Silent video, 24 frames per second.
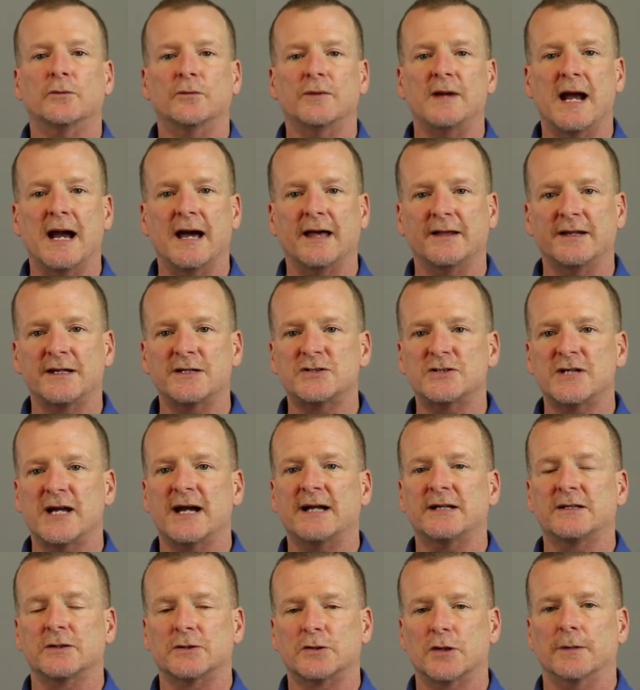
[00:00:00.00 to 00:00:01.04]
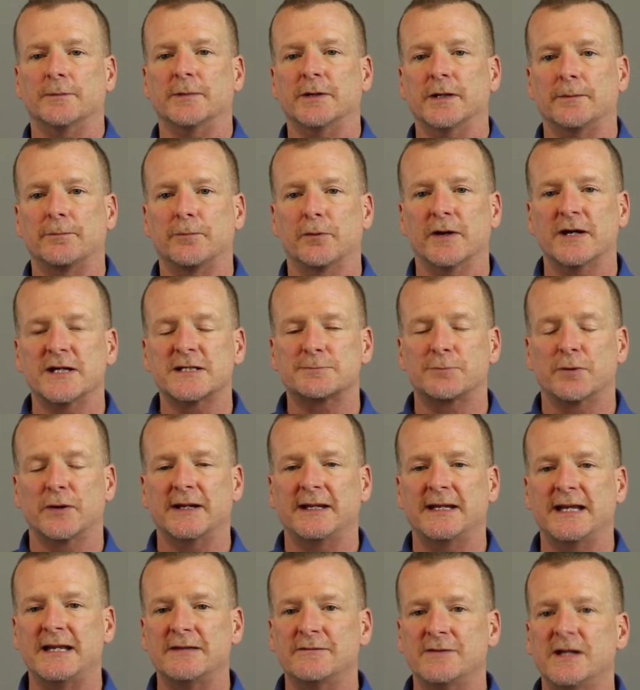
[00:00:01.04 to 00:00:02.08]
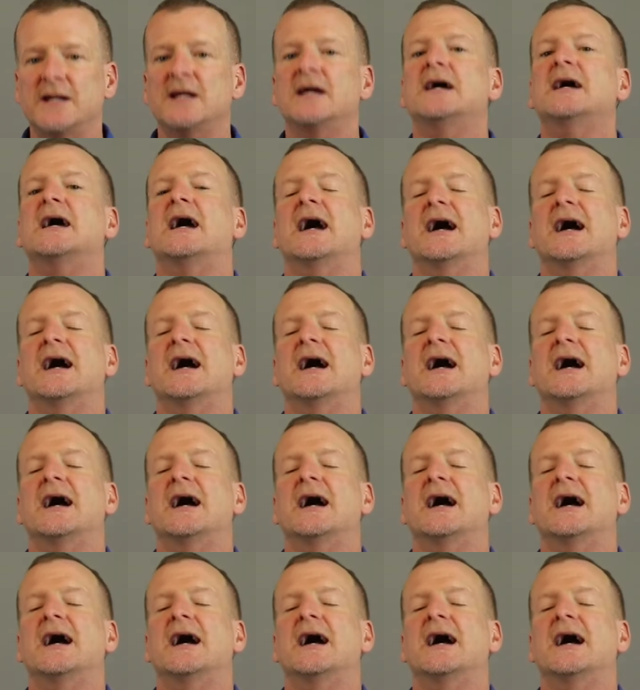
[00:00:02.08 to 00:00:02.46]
reality check, determine your price break-even,